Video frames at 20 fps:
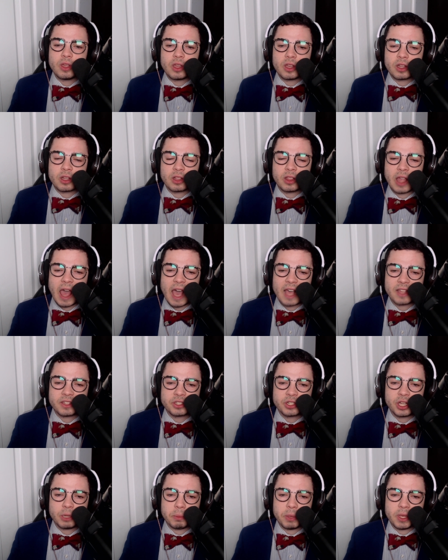Class
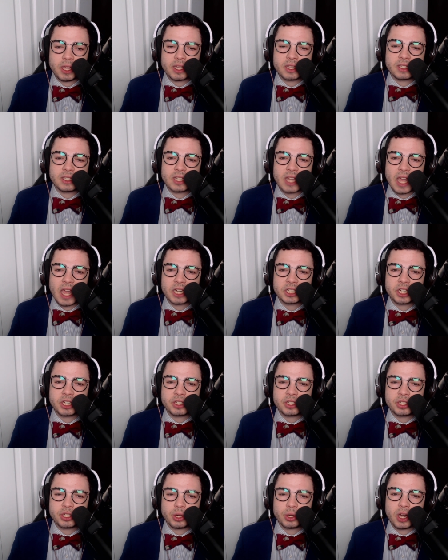could be in session
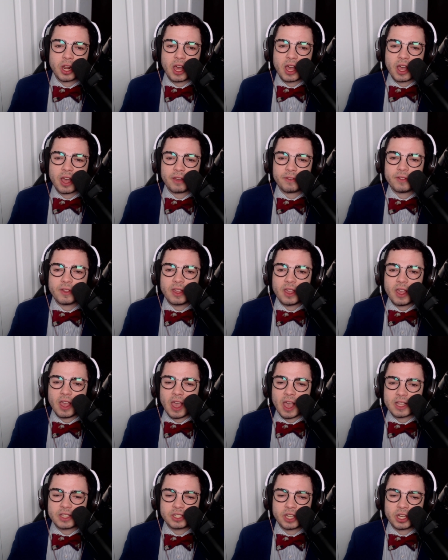soon enough
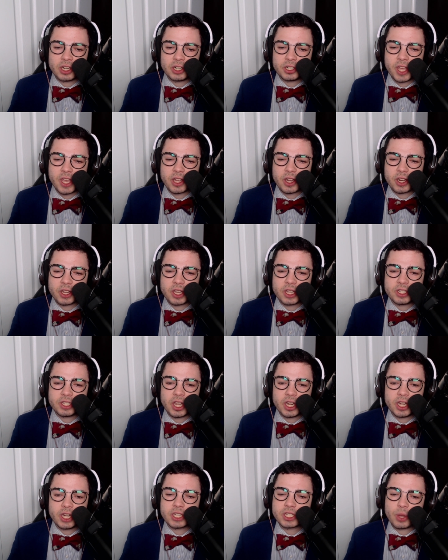as Undertaker
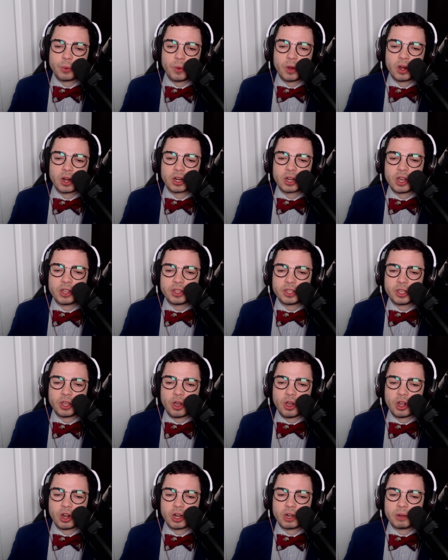continues to work on the
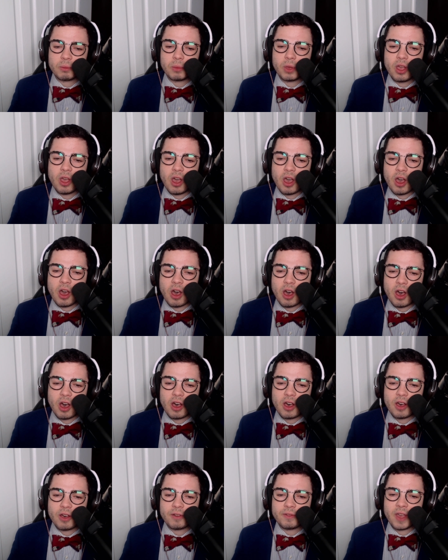arm
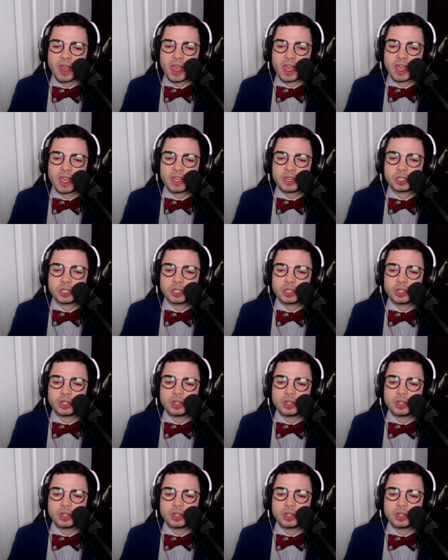of Edge.